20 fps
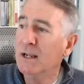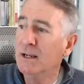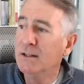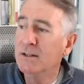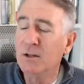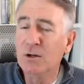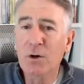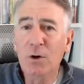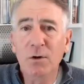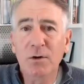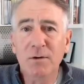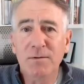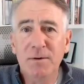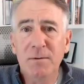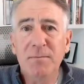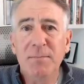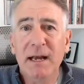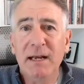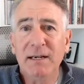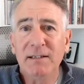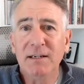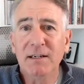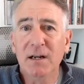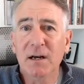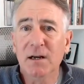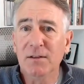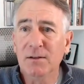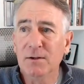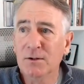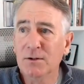and the code of impacting
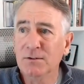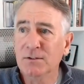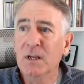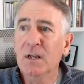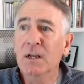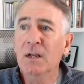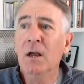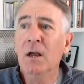others,